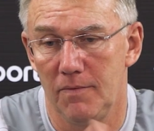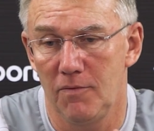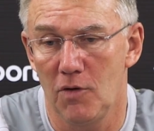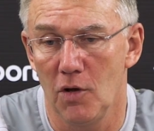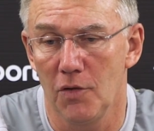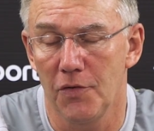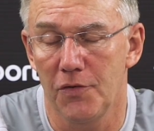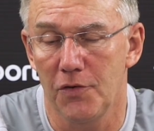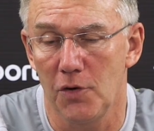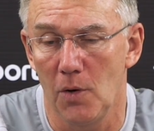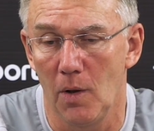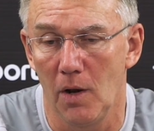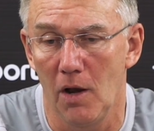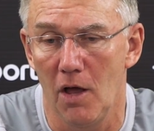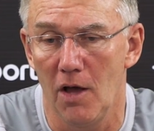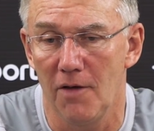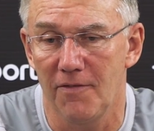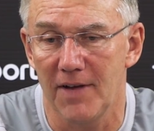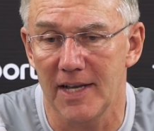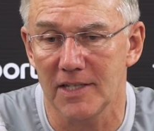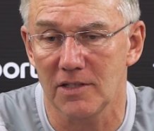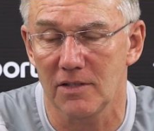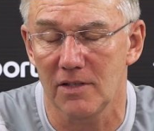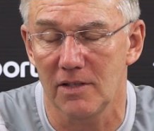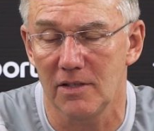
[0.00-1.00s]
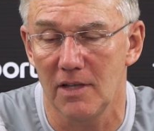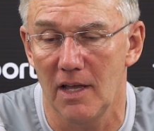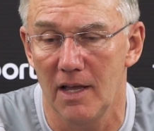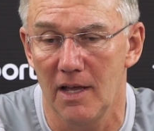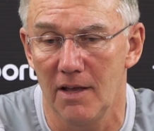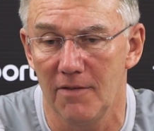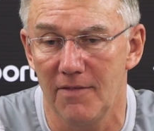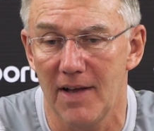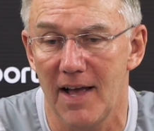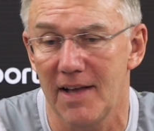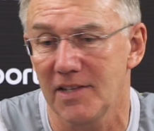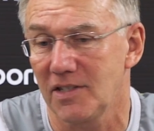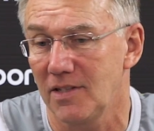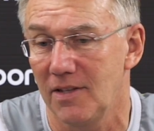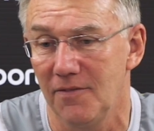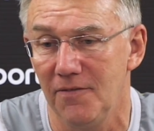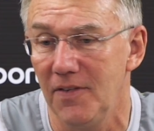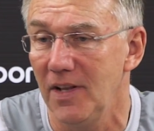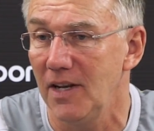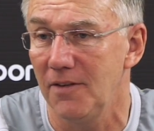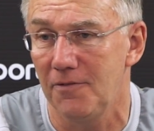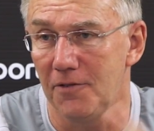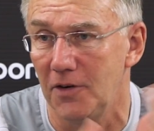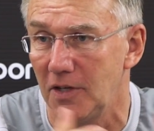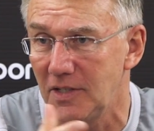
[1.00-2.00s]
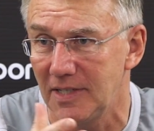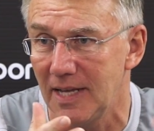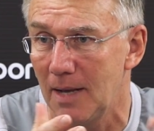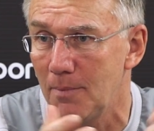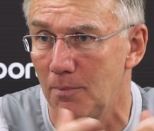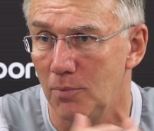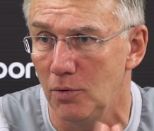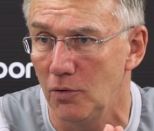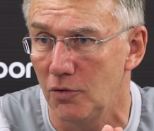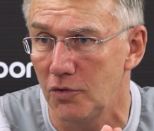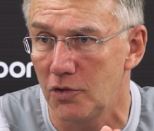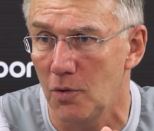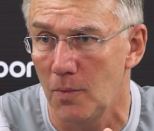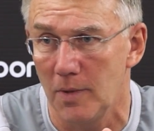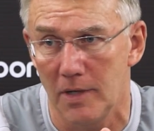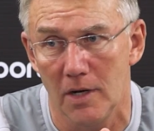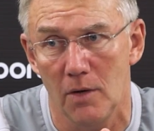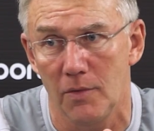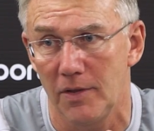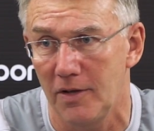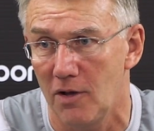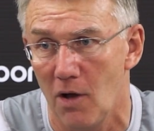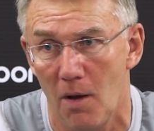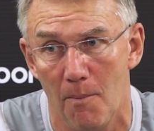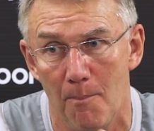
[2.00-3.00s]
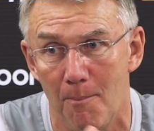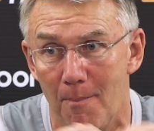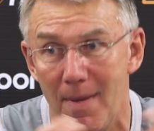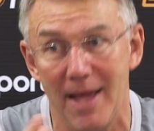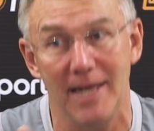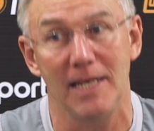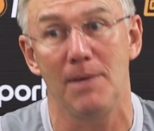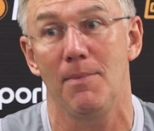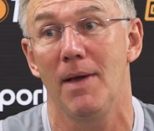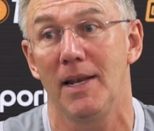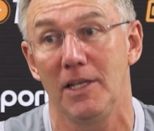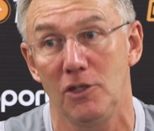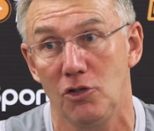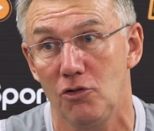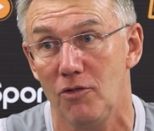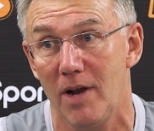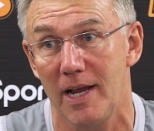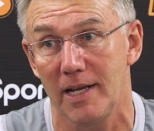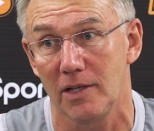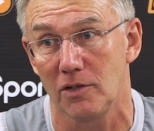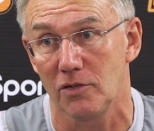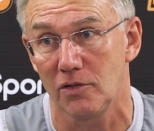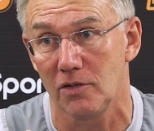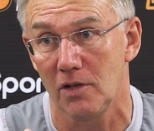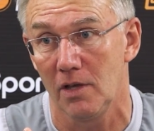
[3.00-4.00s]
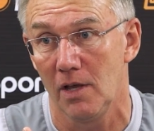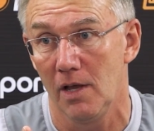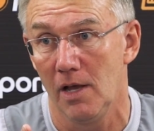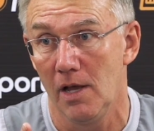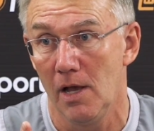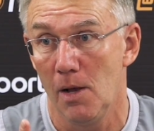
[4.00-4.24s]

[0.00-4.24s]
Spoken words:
gone through a lot of Aston Villa, for example, so we know they've got many, many strengths.